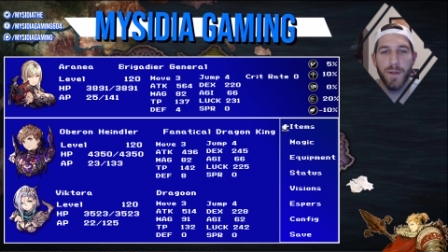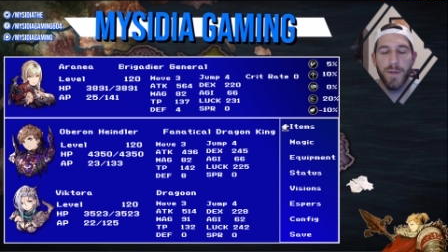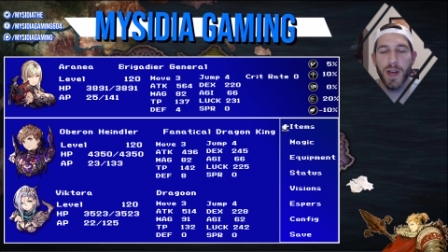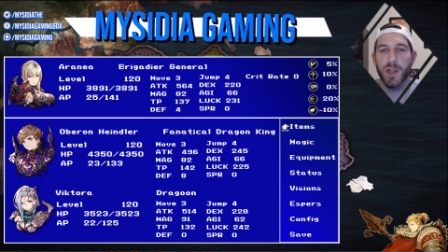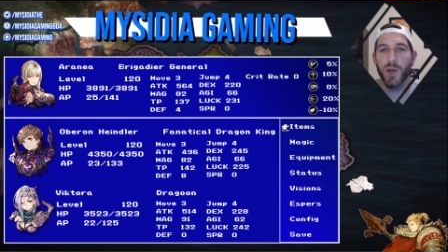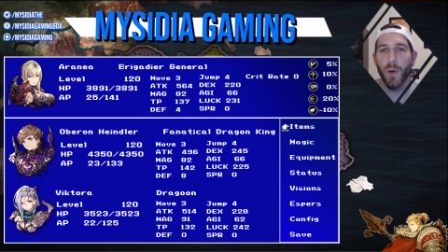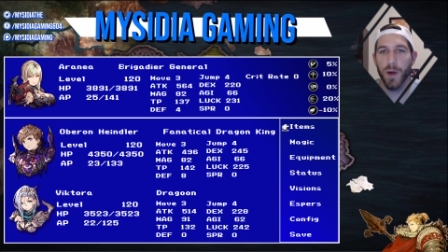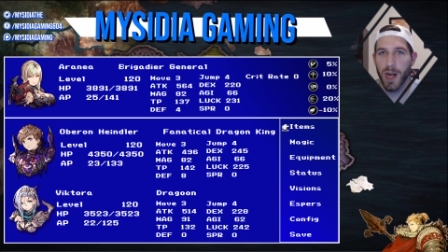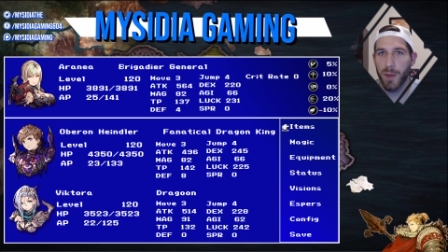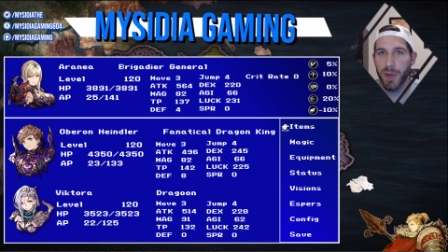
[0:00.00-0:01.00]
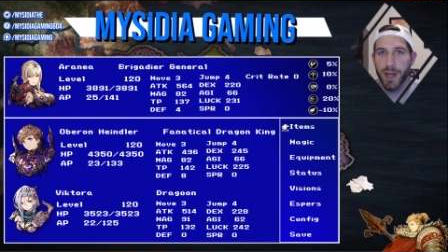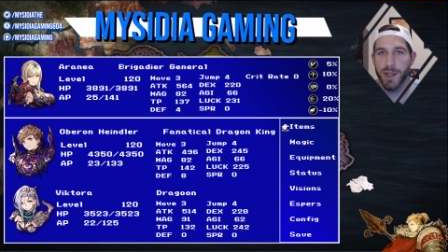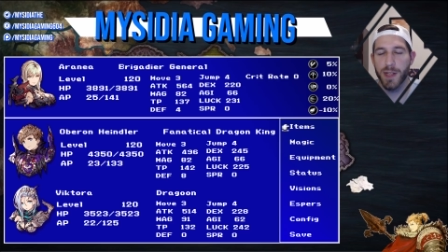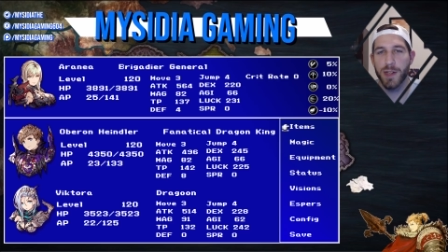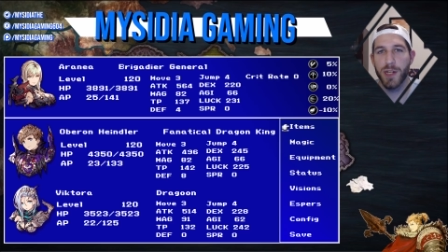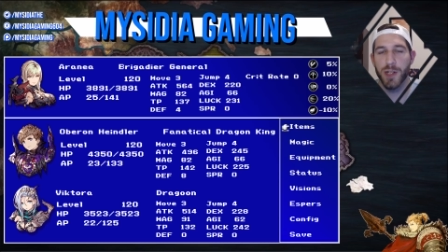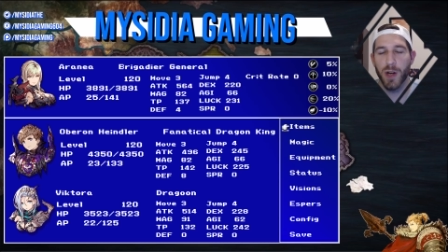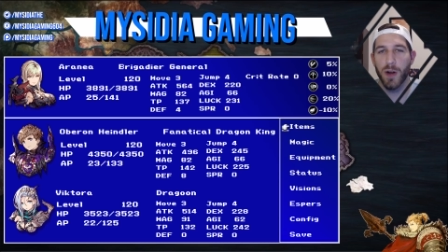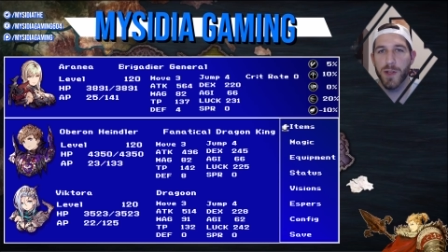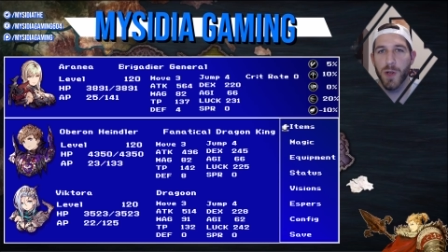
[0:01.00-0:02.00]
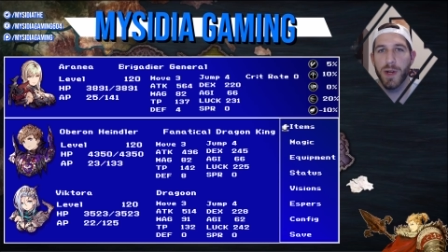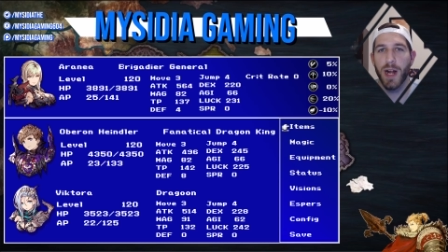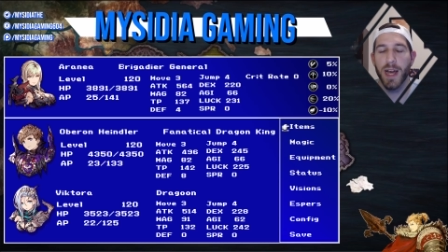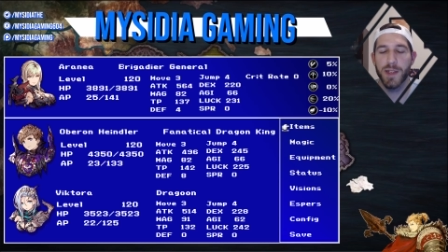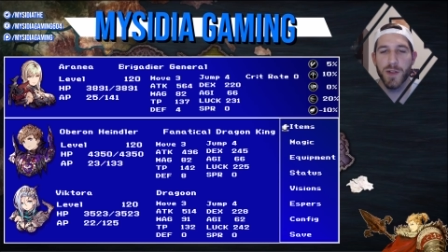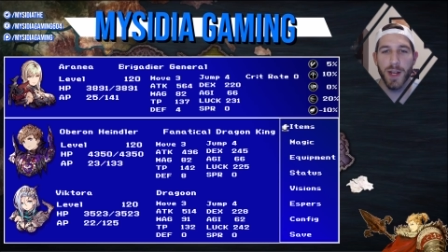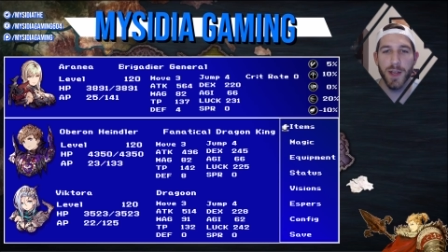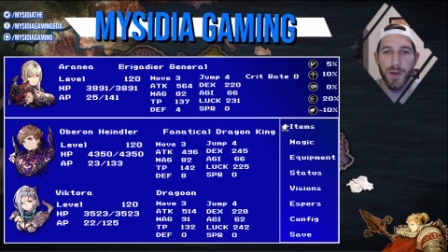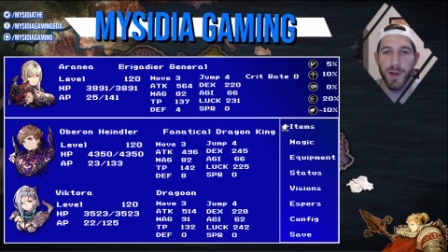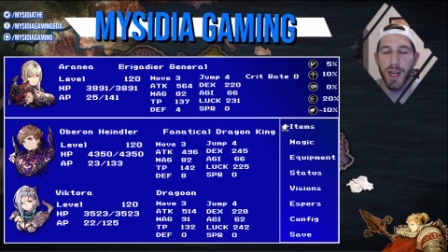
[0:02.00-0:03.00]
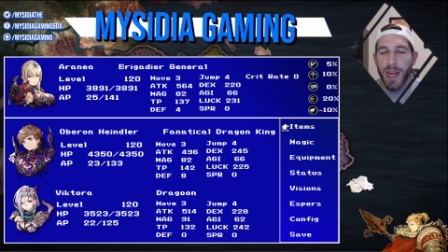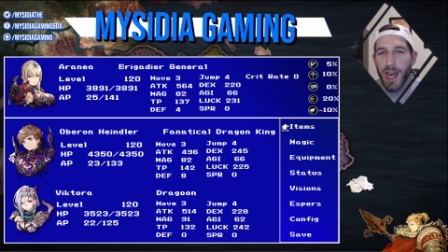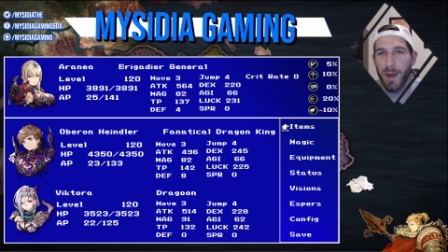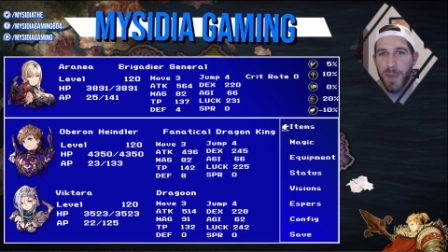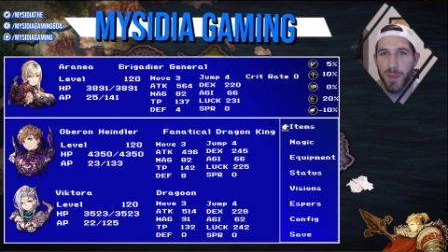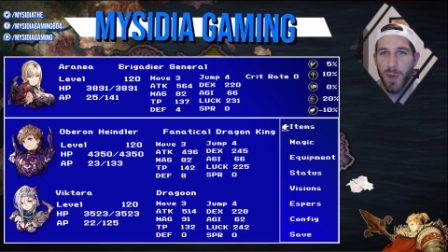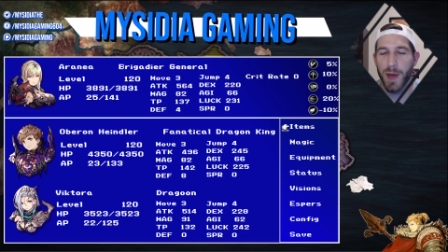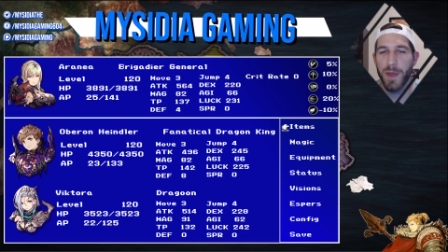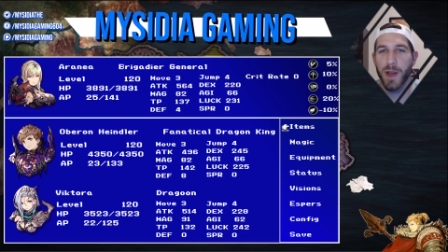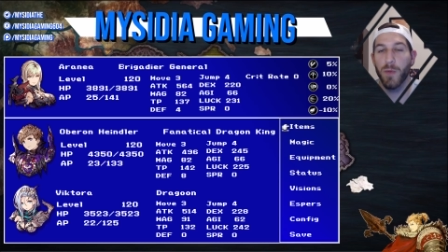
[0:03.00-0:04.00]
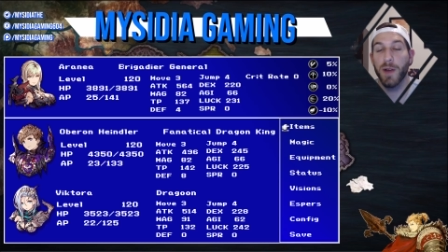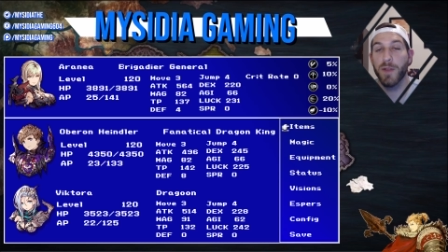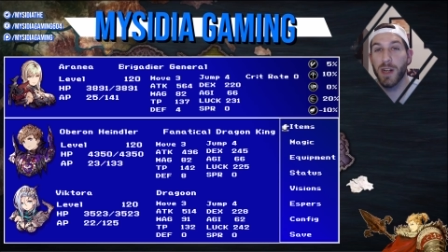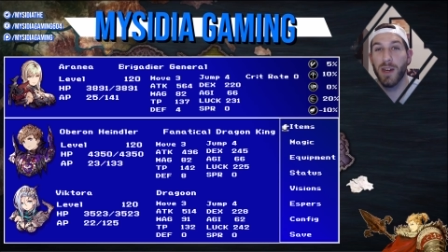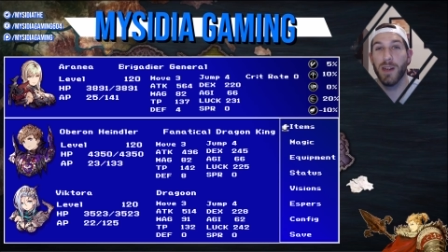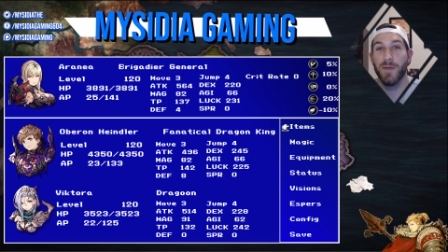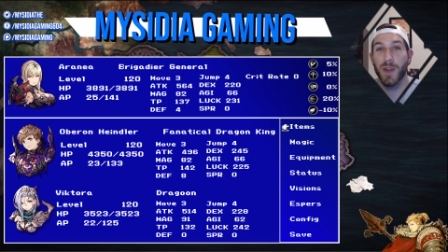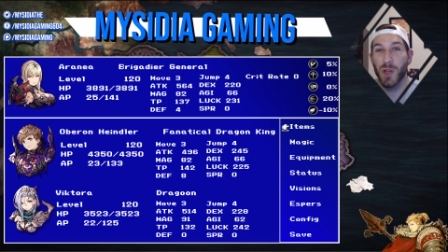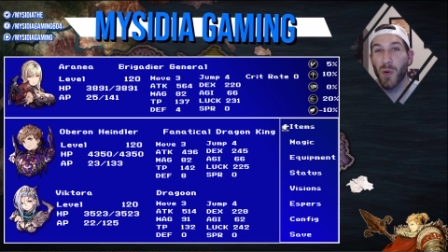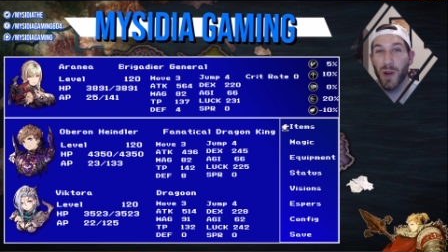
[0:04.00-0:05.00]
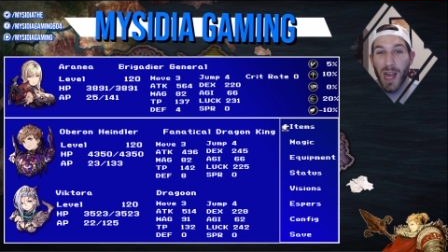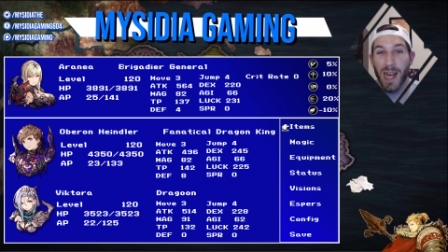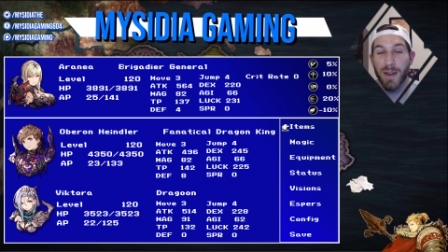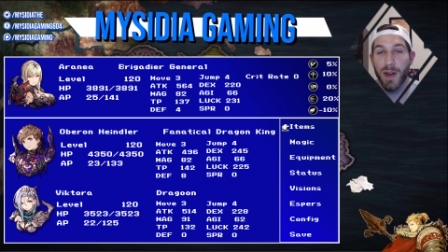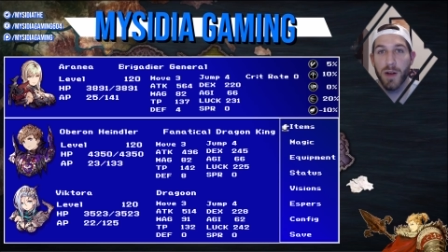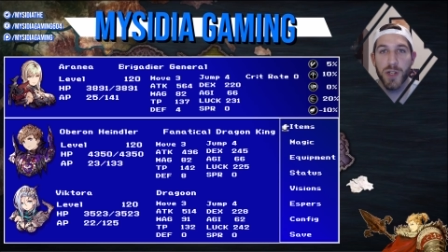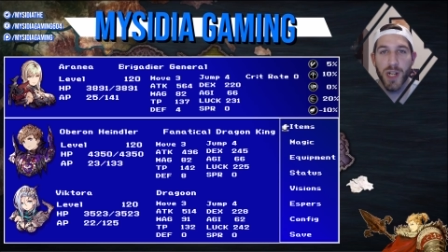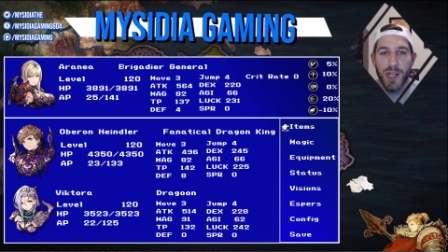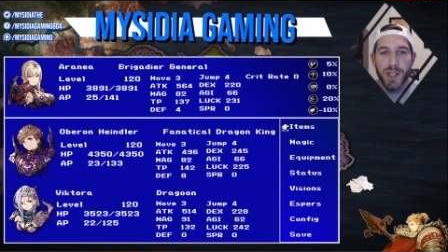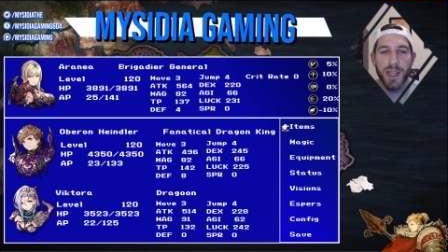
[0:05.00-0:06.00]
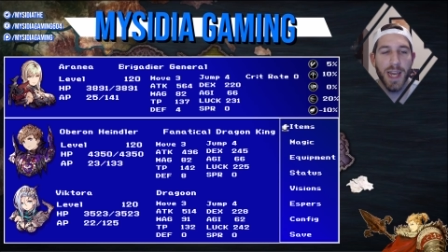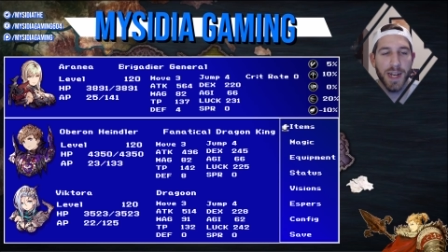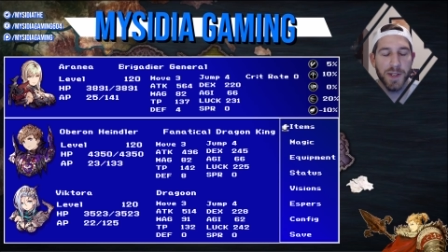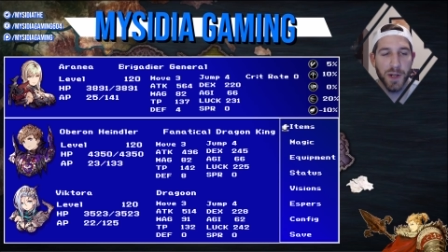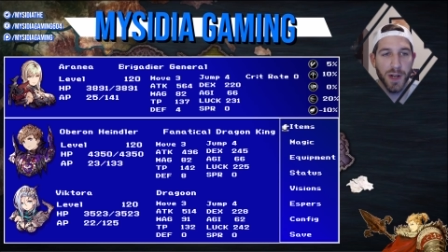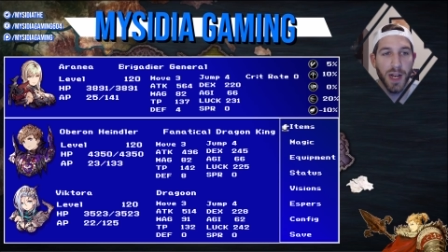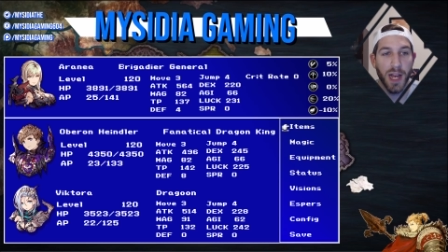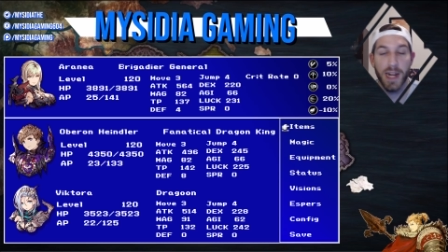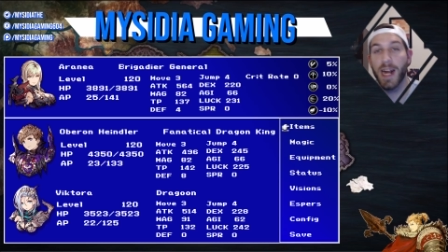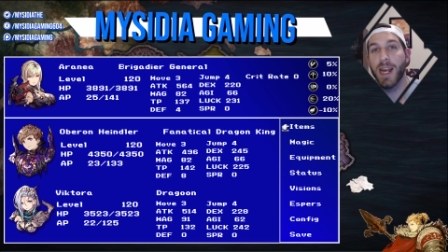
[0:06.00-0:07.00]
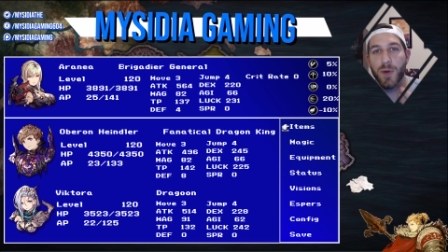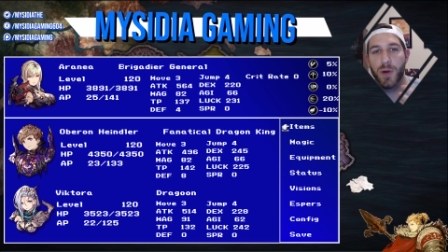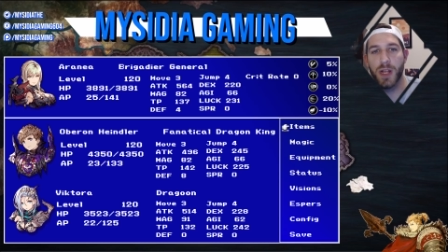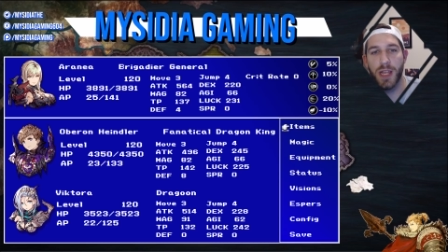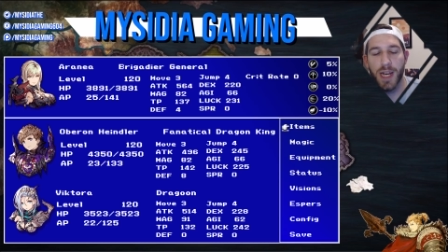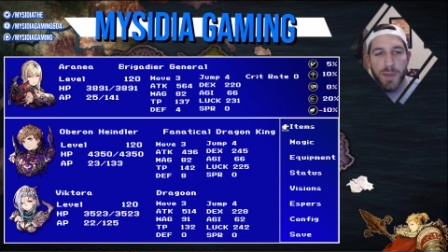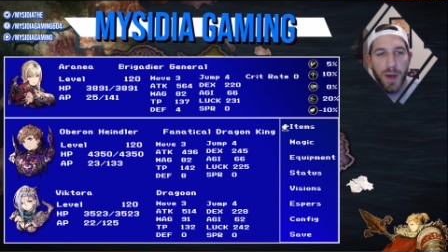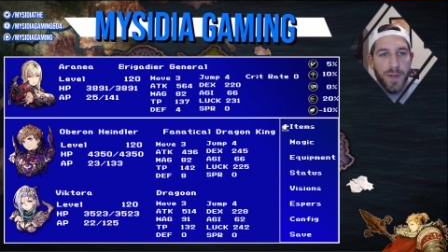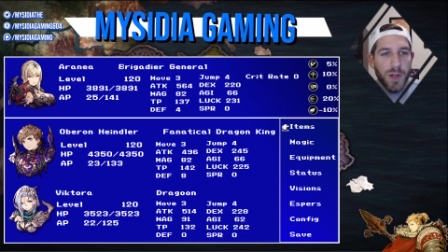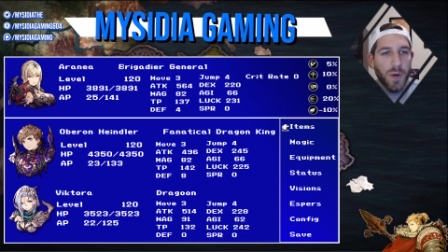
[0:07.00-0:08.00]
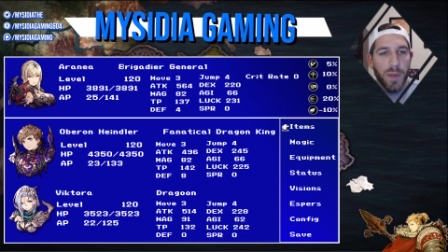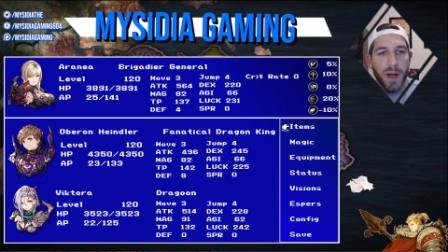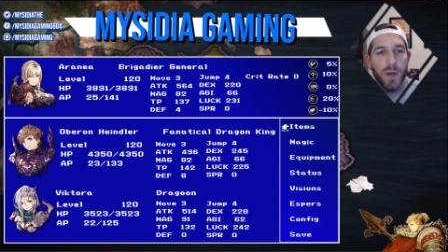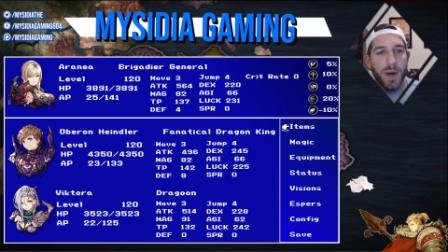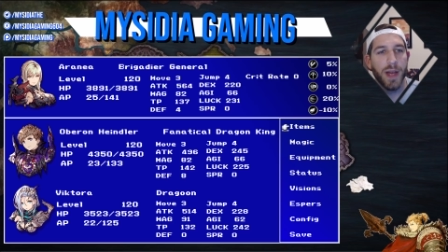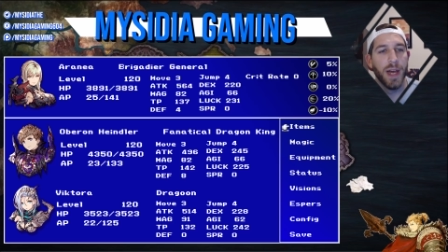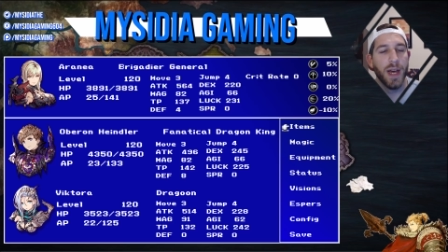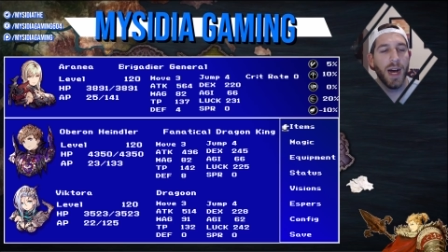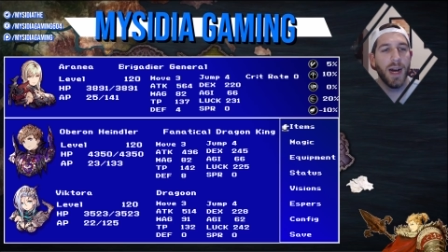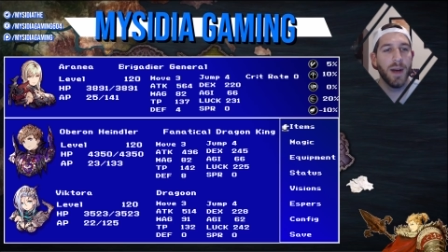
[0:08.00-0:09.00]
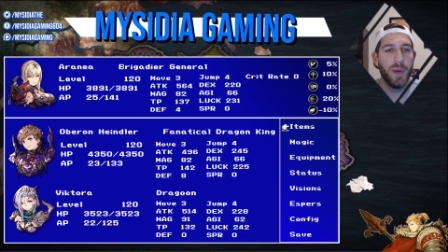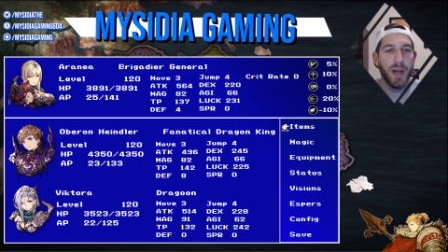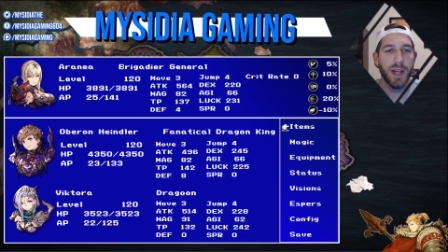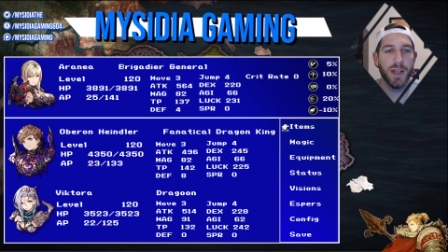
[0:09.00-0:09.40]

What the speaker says: Victoria because she's also an Ice Dragoon, and people might think, well, I've got a Victoria lying around, should I just EX her? And I am going to EX my Victoria, by the way. But